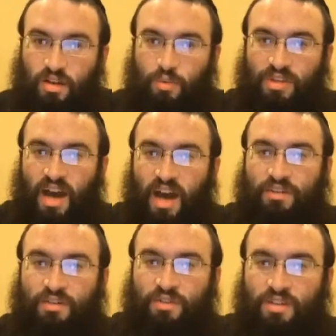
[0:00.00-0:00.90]
we
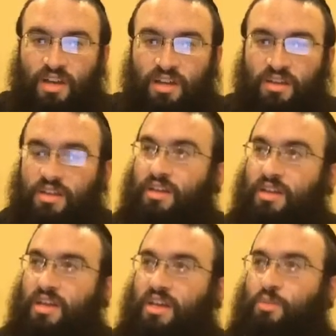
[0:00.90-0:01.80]
daven every
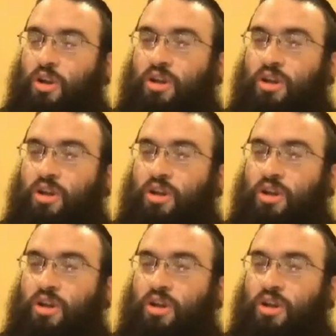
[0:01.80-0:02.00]
day in the